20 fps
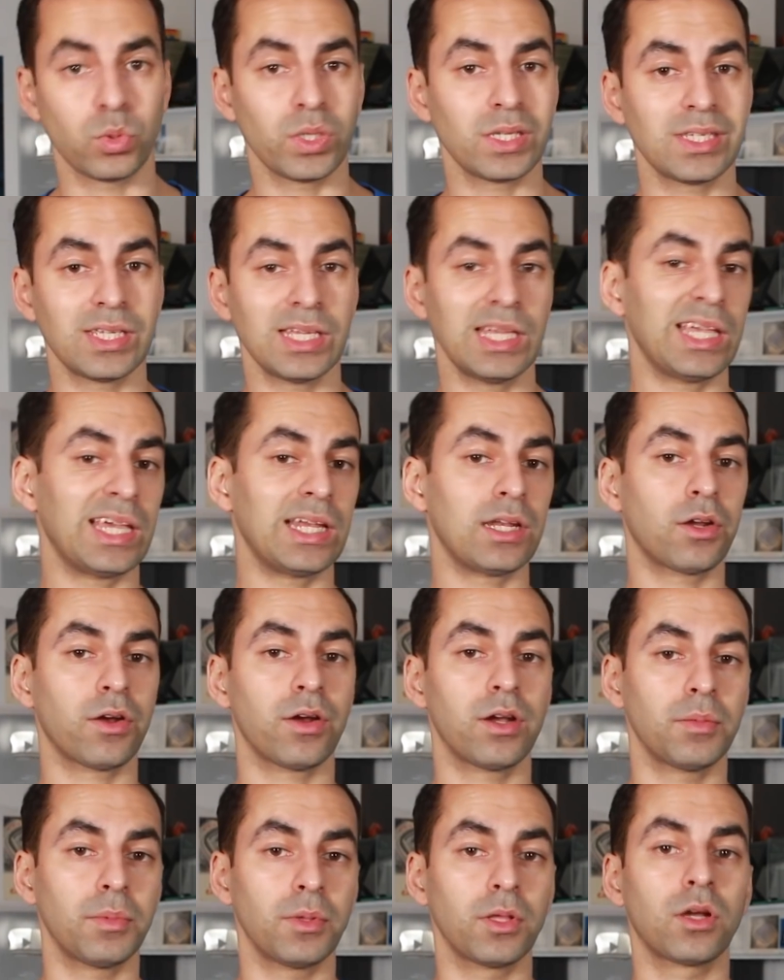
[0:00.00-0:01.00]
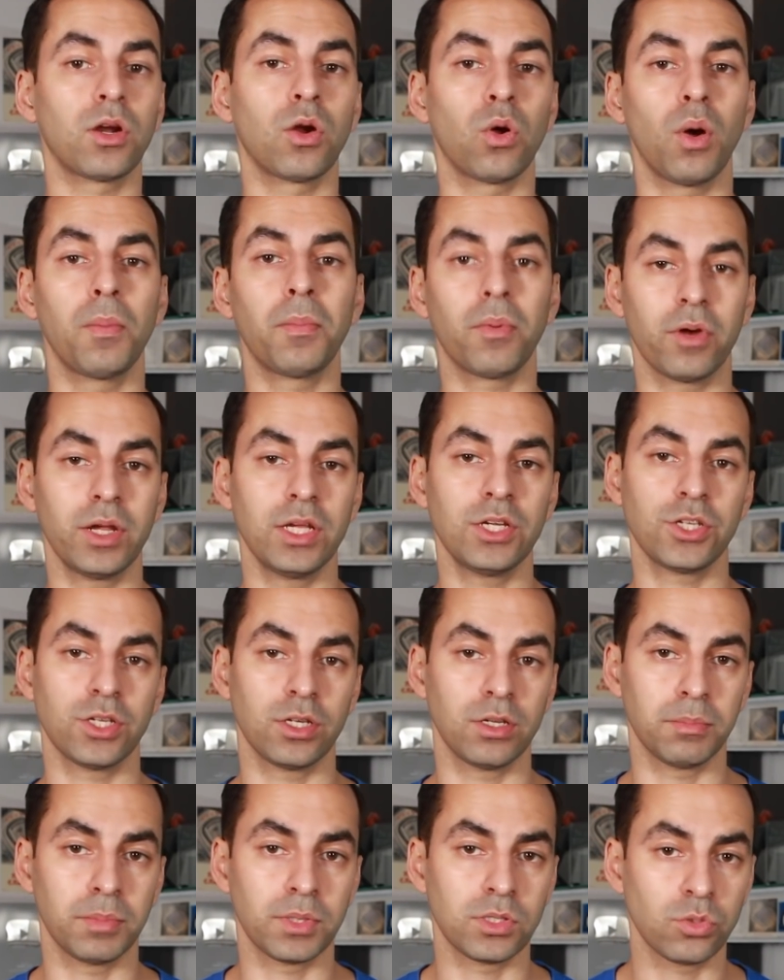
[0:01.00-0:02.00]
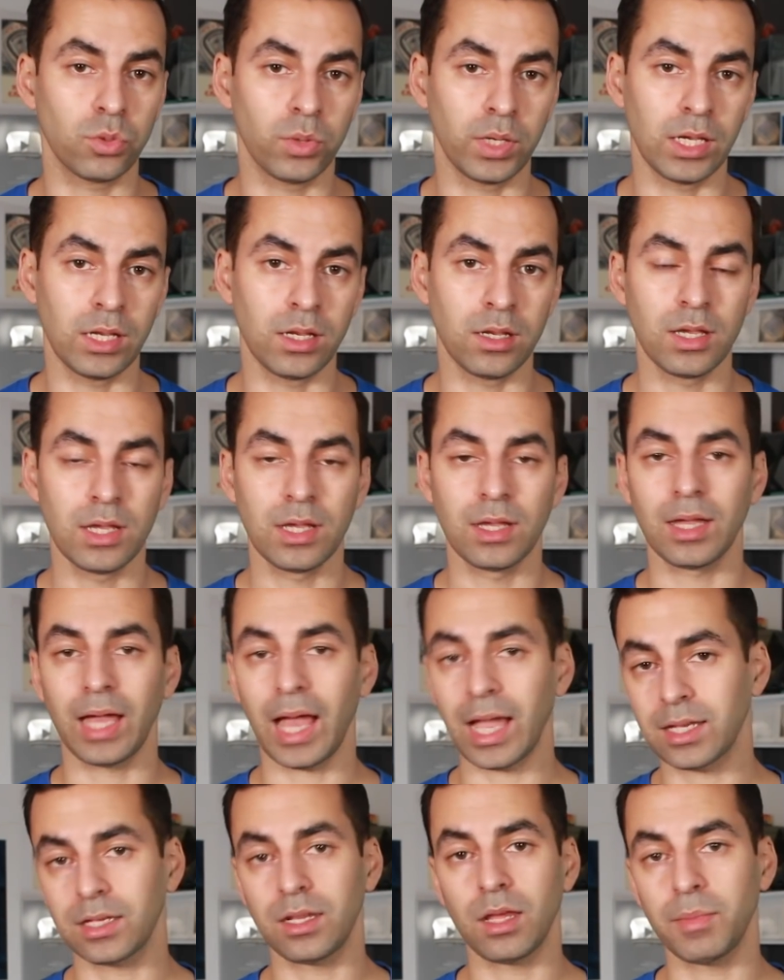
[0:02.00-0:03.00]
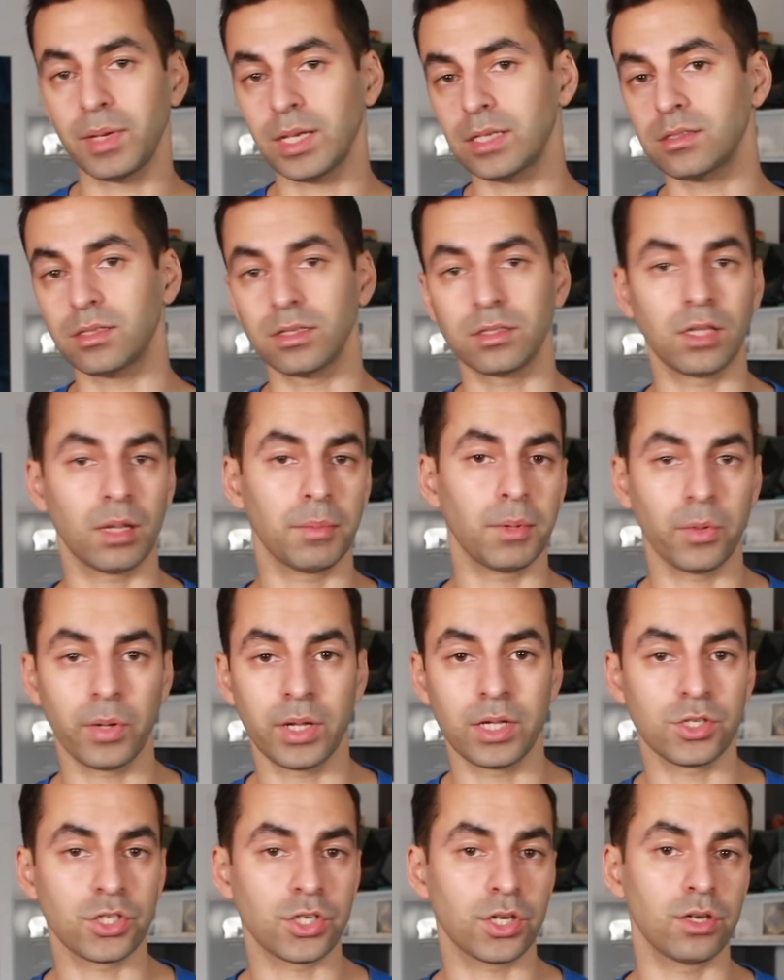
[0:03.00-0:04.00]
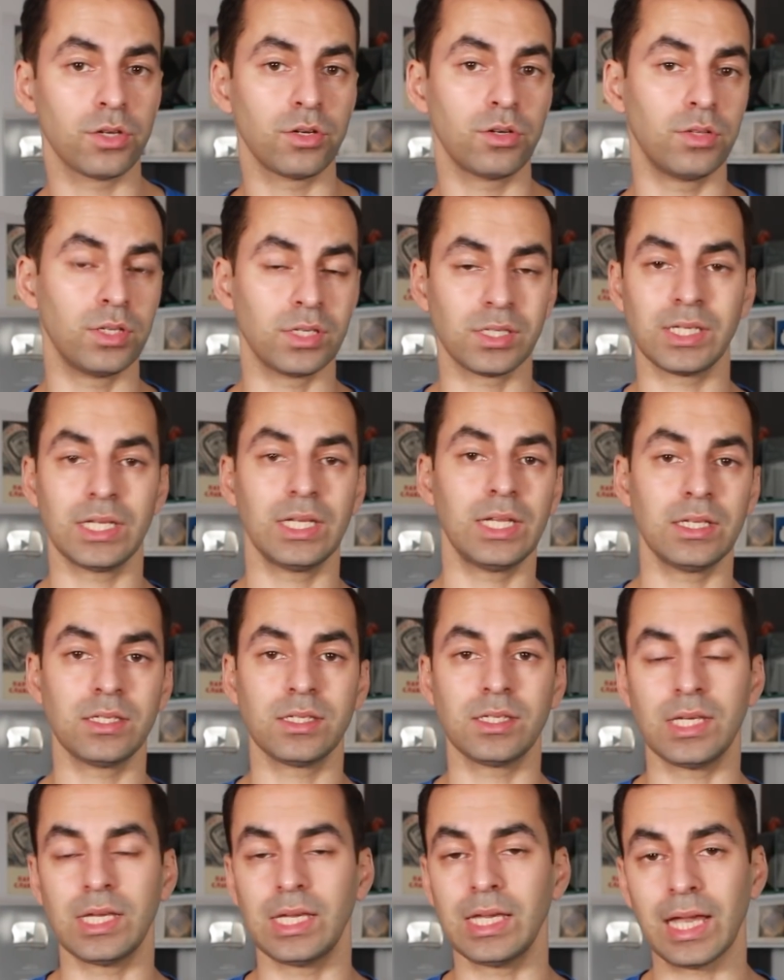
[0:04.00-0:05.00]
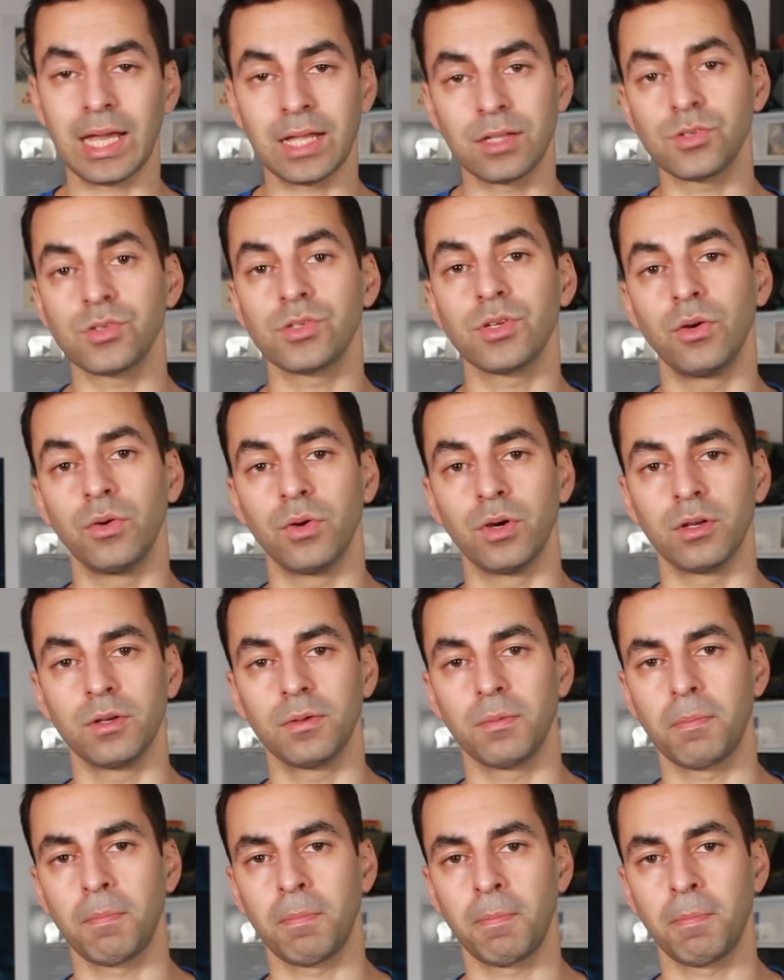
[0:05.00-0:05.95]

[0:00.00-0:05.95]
We're seeing incredible cooperation between academics, the WHO, the CDC, and so on.